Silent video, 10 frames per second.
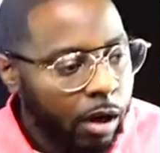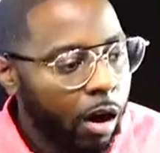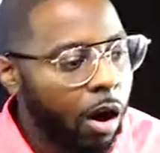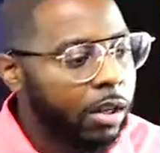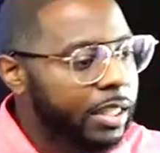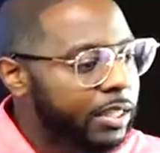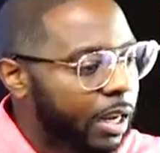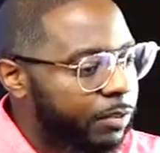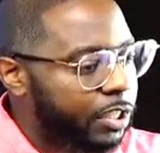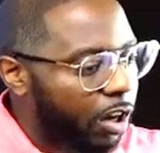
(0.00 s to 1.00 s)
all this
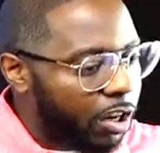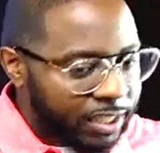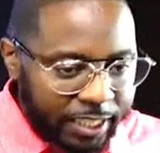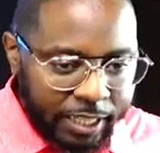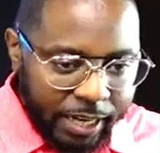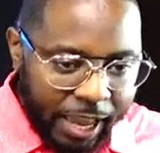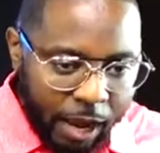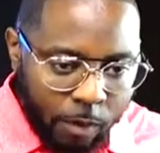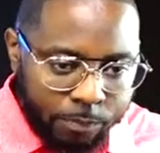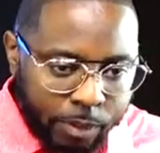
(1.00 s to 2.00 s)
stuff that y'all seeing
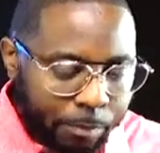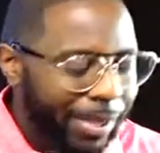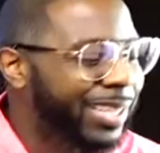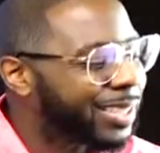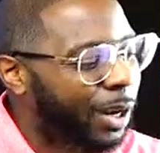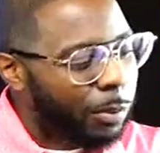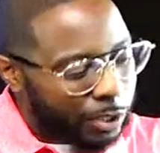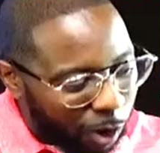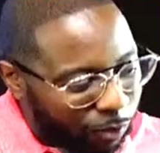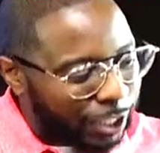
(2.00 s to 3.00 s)
now, man, this stuff was
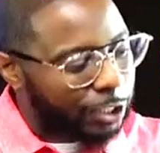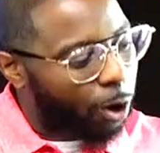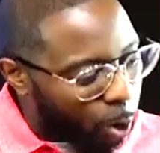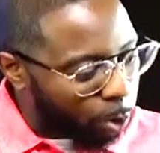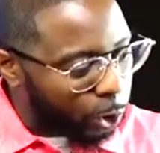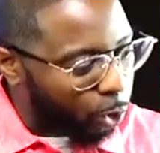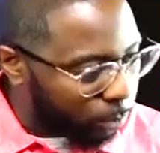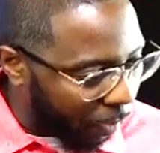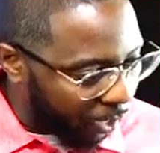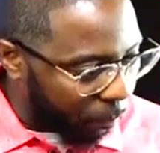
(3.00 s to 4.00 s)
already told to us
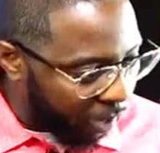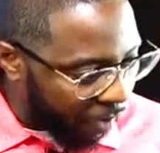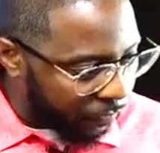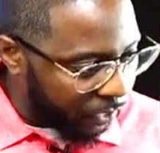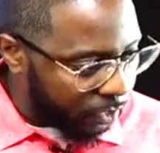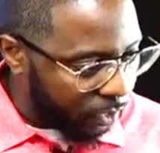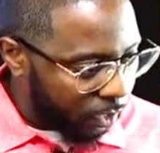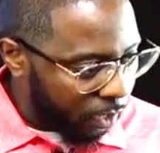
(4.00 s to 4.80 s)
by the prophets.